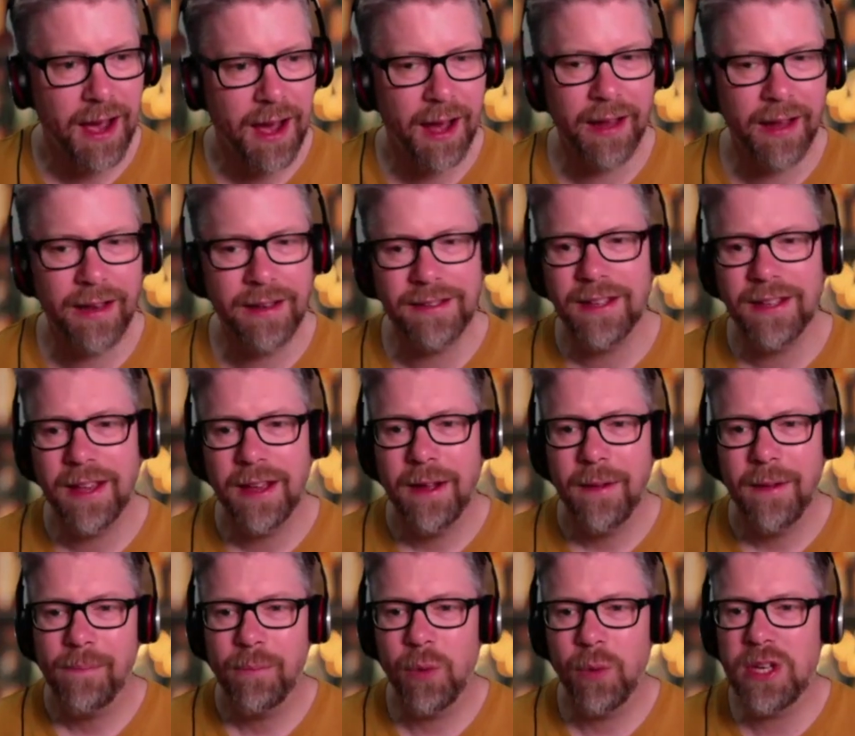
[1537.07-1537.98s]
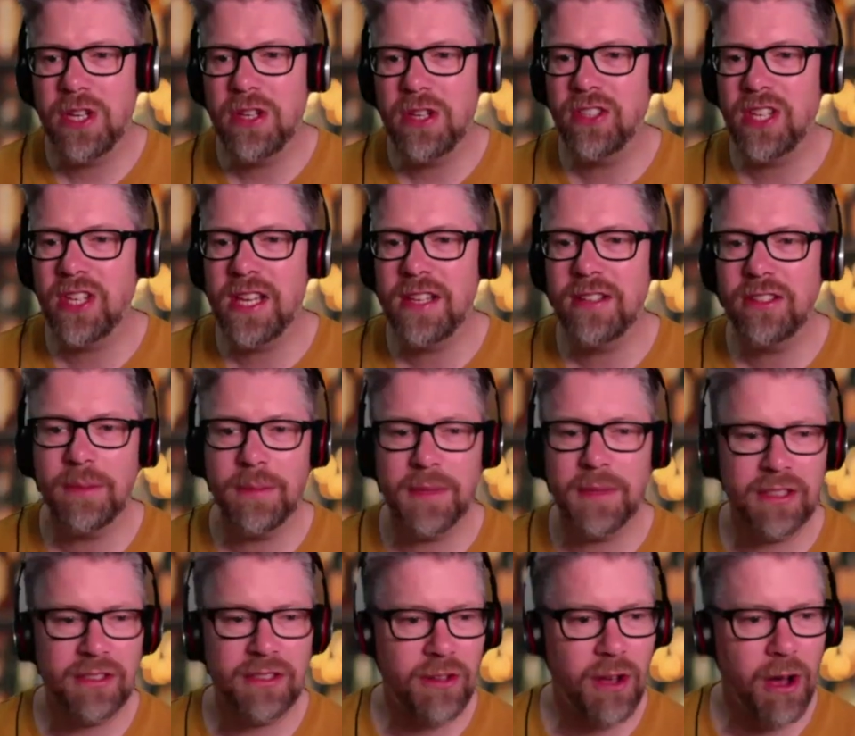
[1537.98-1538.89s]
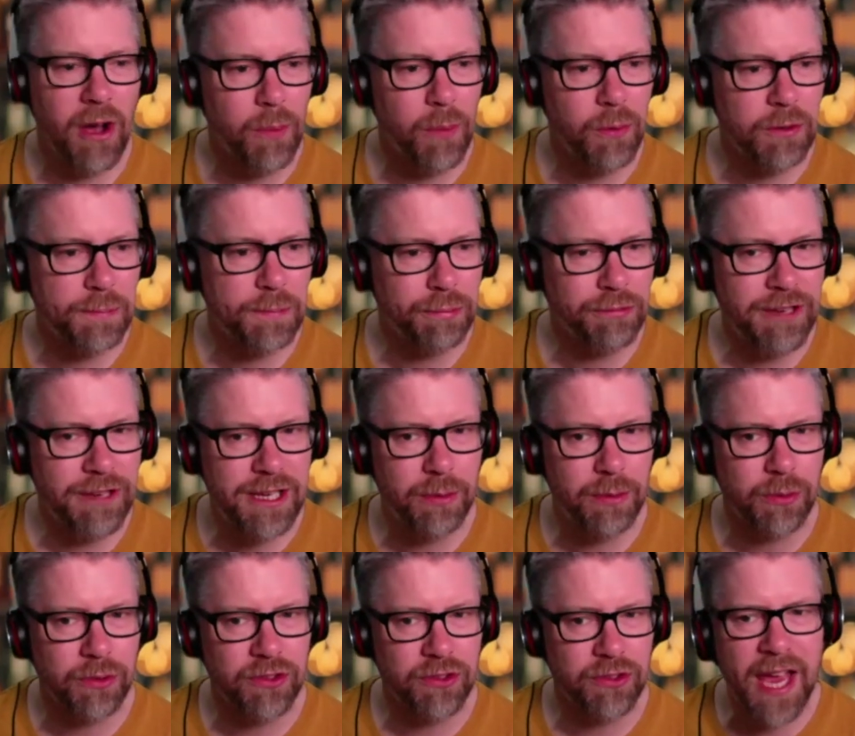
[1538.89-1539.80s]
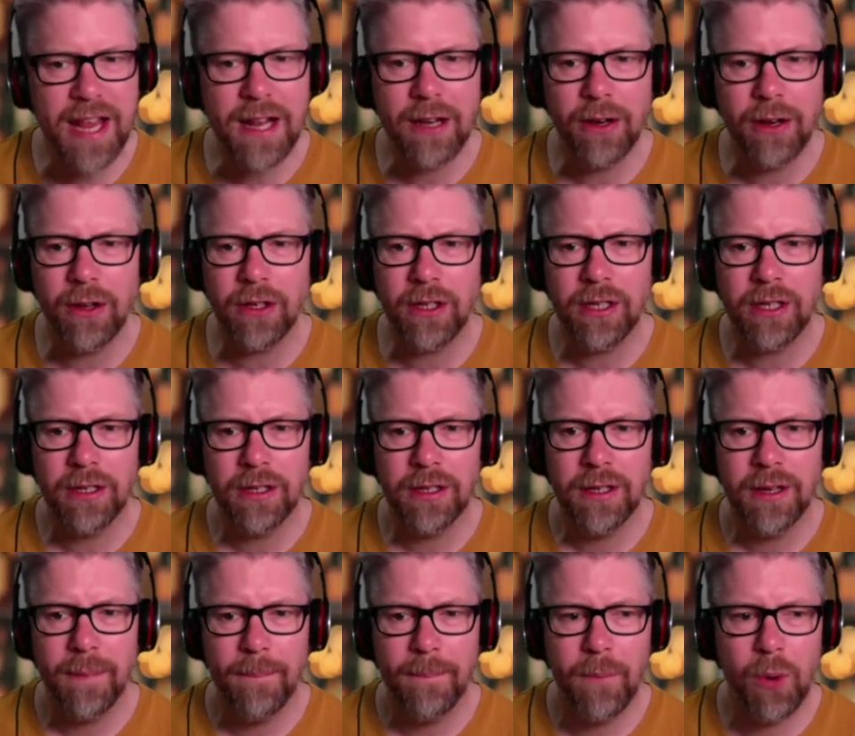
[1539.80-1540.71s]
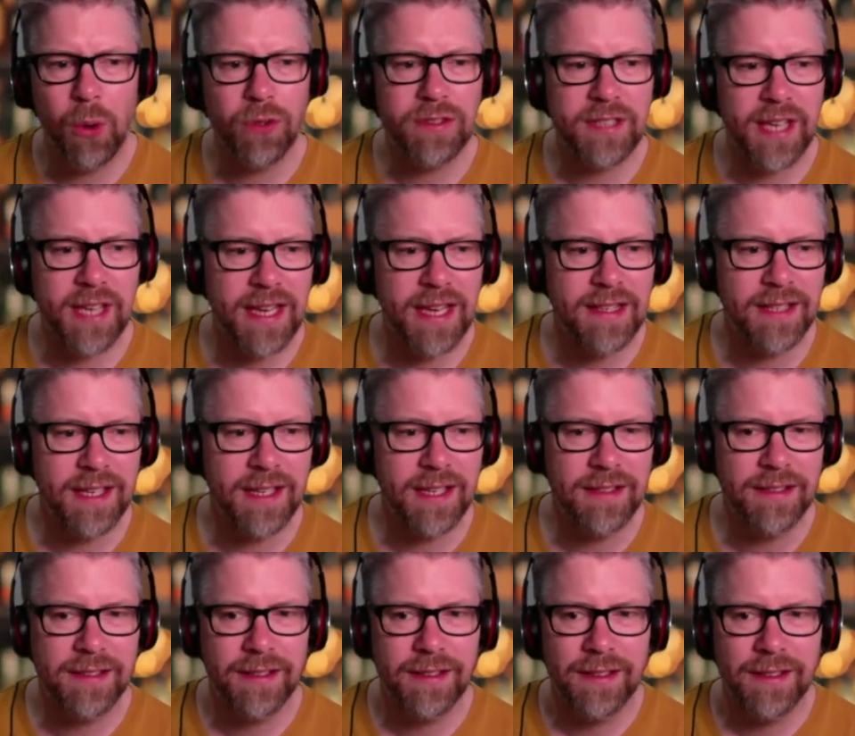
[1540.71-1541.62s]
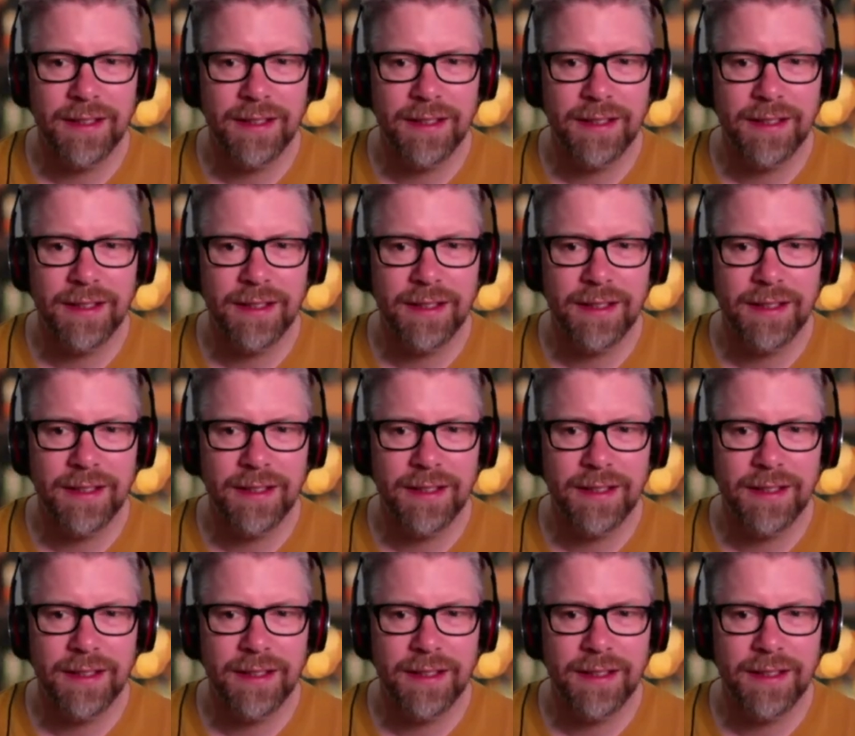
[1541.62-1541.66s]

And when you see some of the Star Wars prequels, they look more dated